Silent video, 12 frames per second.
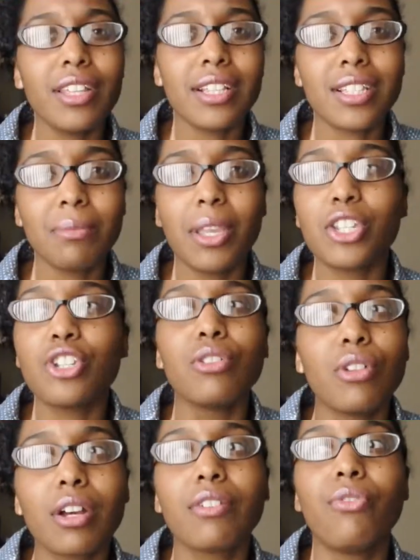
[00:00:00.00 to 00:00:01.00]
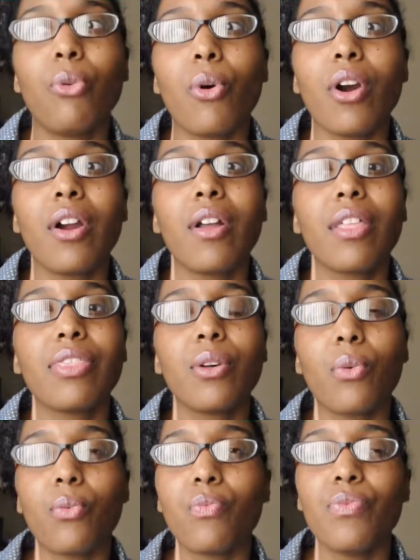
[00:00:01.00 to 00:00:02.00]
it seemed like she looked for
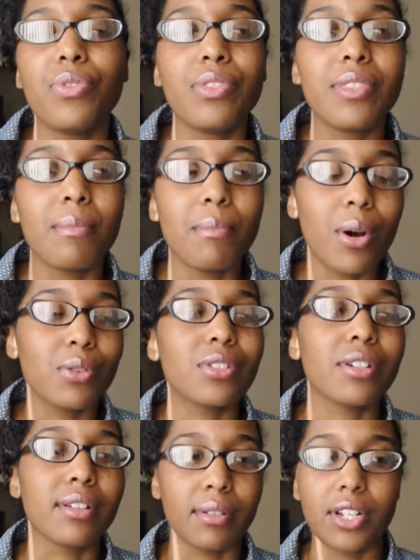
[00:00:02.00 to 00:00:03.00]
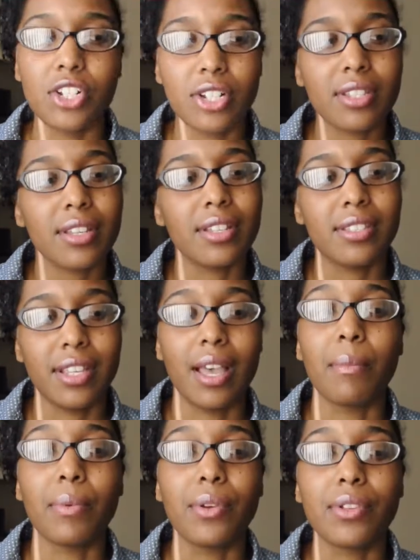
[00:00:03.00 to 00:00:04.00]
the most egregious
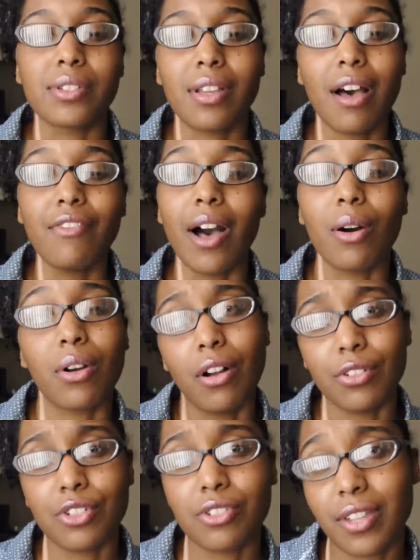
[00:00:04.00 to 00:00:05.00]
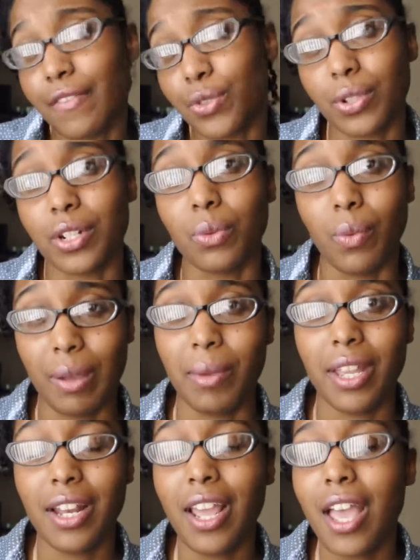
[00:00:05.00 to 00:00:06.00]
examples of how cultures have treated
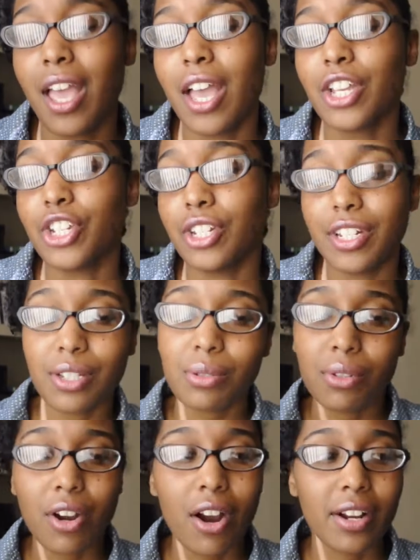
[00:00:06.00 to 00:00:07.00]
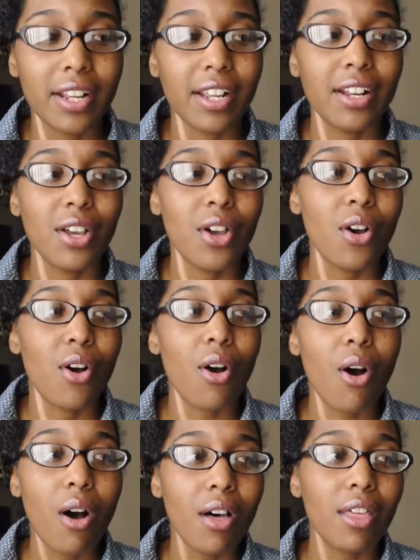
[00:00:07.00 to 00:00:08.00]
women. She disregarded
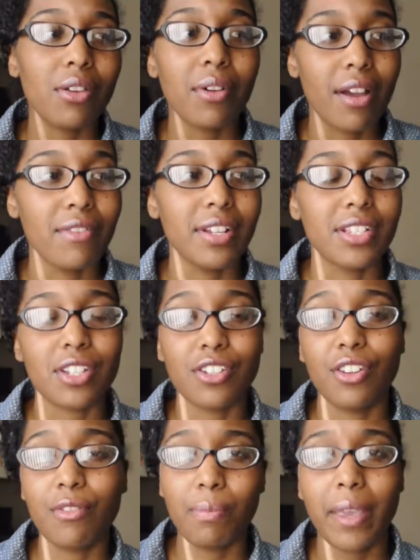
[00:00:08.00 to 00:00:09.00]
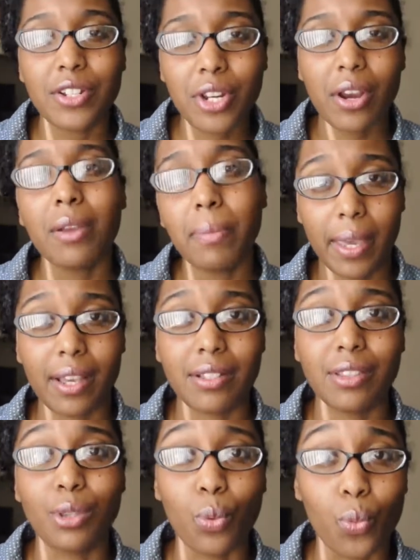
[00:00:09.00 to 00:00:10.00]
all other evidence, and she
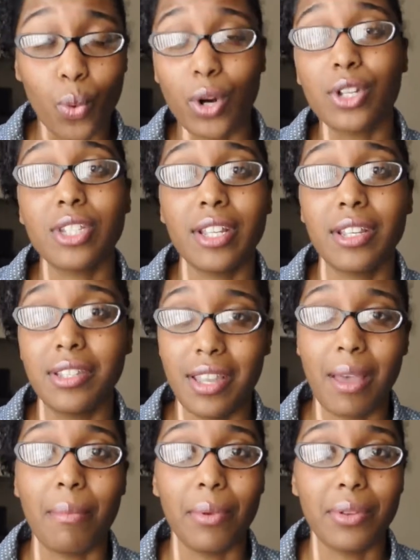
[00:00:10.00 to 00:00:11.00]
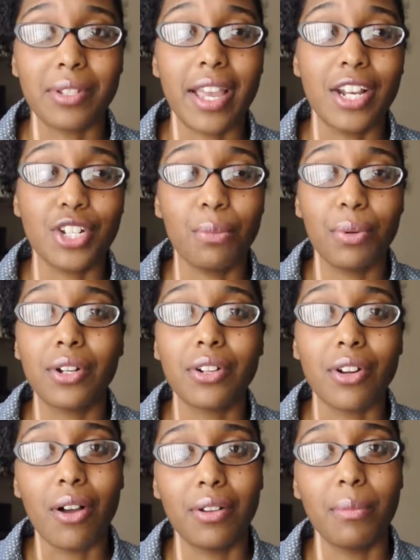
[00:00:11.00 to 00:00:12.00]
cherry-picked the worst examples, and she put it
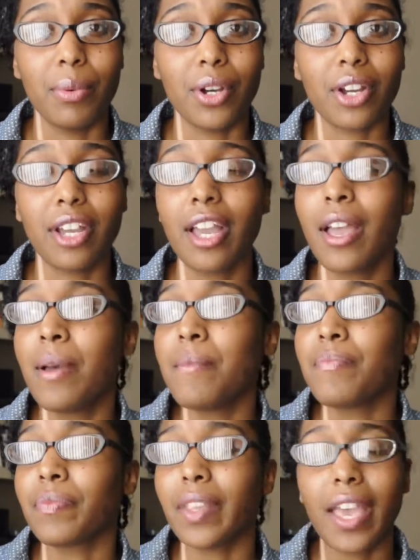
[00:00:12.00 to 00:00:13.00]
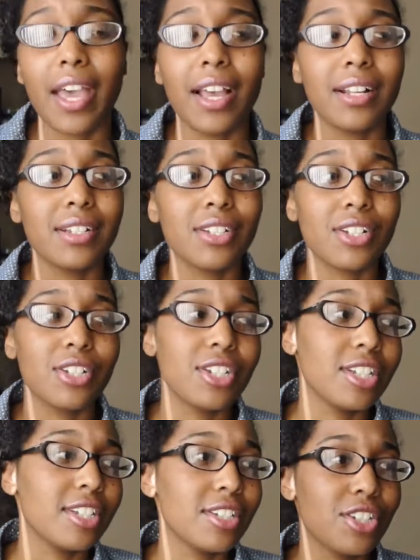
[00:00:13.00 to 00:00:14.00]
in a book. And
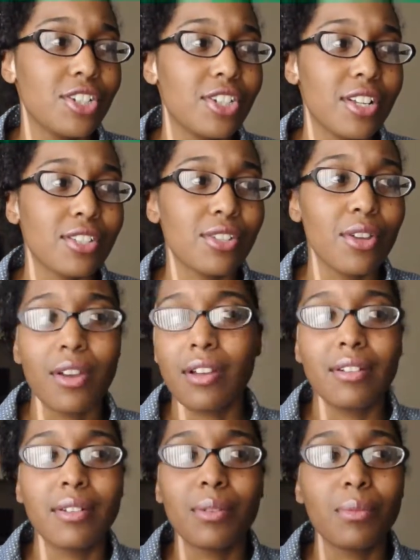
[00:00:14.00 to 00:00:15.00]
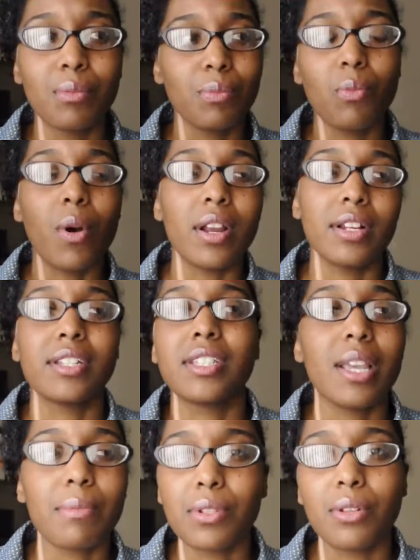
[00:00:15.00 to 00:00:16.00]
she just wanted to
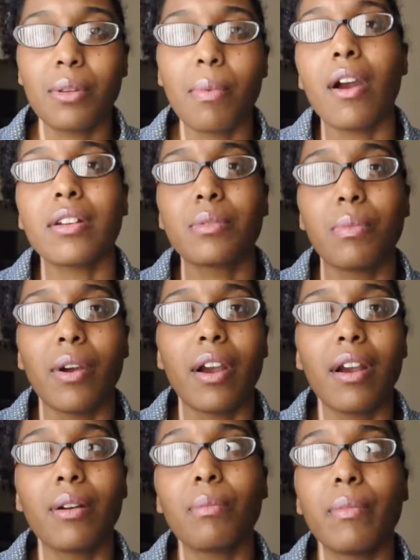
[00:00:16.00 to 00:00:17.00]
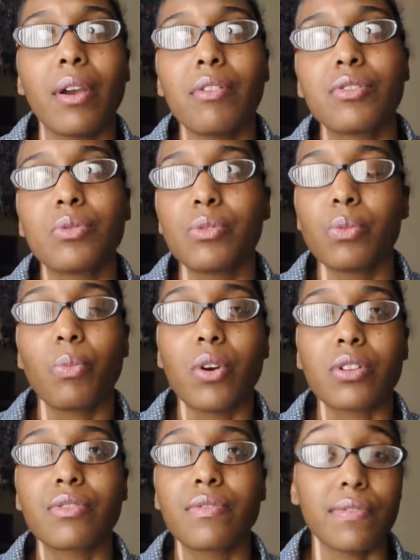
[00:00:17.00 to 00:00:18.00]
skip to the parts where marriage was
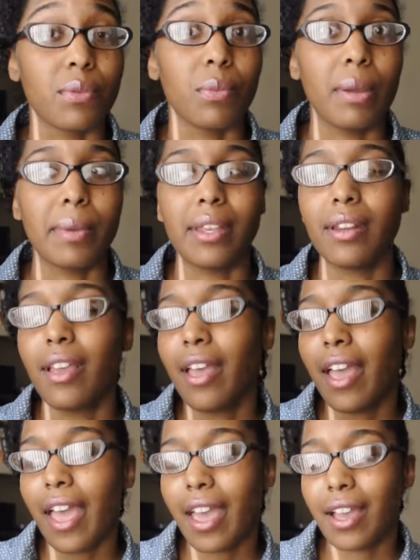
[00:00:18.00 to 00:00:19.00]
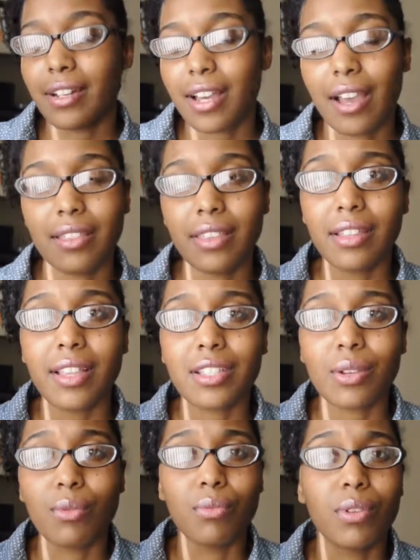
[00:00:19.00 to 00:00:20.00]
worse for women. And I think that's
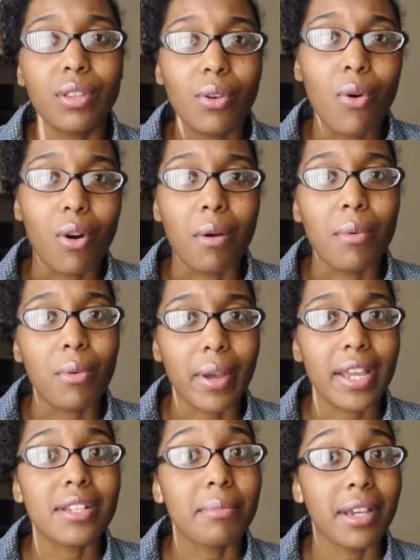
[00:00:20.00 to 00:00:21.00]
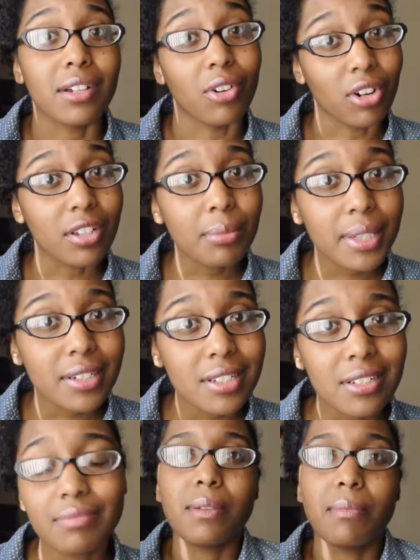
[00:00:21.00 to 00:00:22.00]
a really horrible way to make an argument.
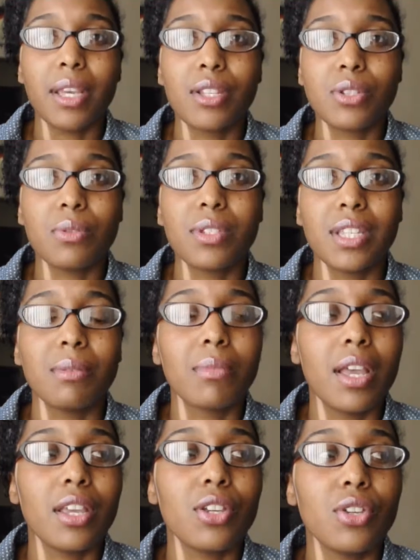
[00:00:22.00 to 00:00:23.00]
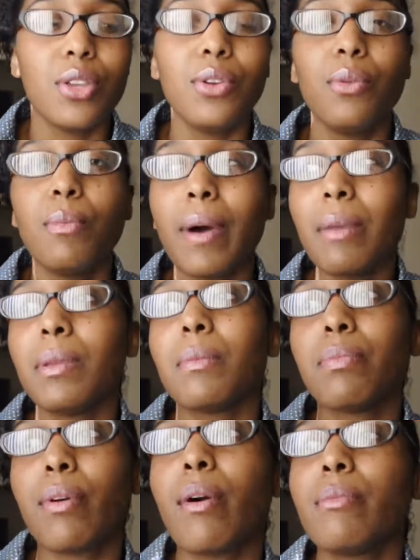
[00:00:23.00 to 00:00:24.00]
It makes you seem like you might be
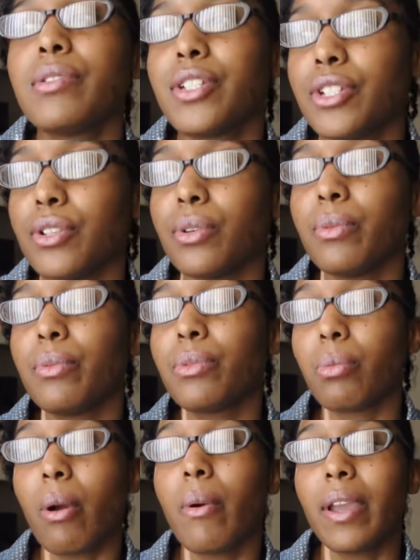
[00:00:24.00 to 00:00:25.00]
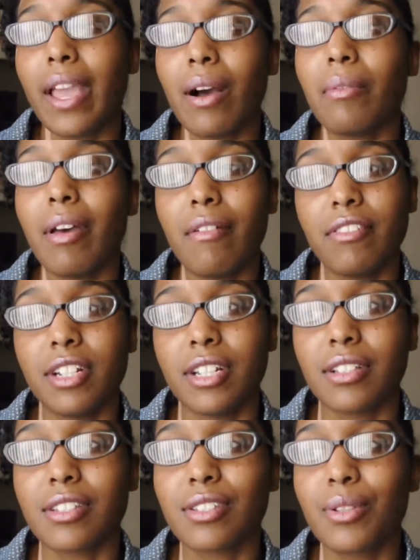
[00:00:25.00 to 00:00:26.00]
prone to throwing out evidence